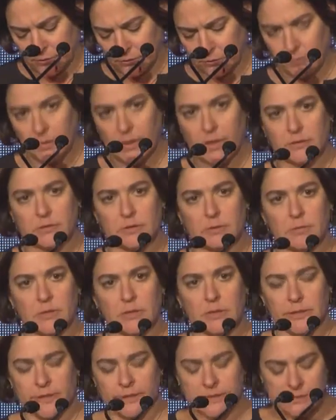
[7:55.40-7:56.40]
throughout the
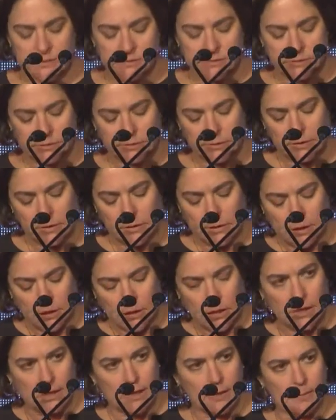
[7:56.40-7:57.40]
Middle East.
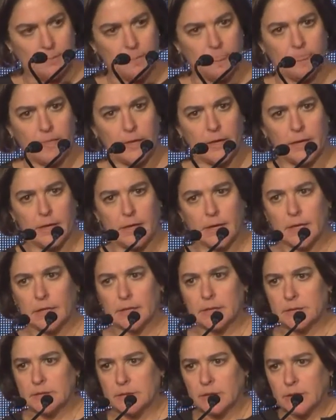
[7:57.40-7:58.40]

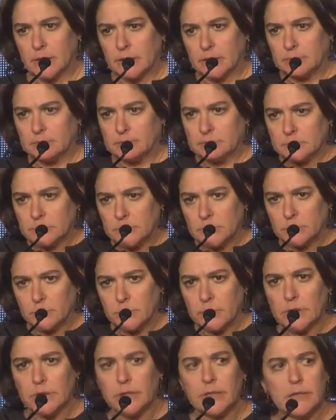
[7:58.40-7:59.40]
There
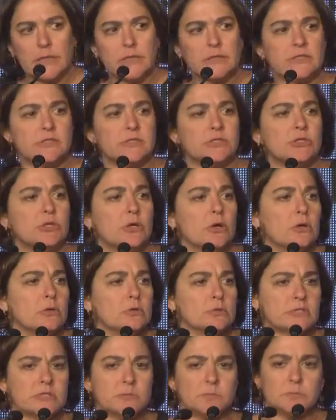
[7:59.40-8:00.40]
really is
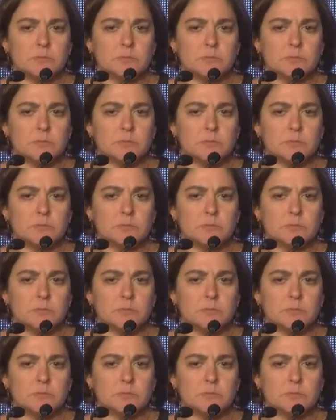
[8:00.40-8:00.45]
no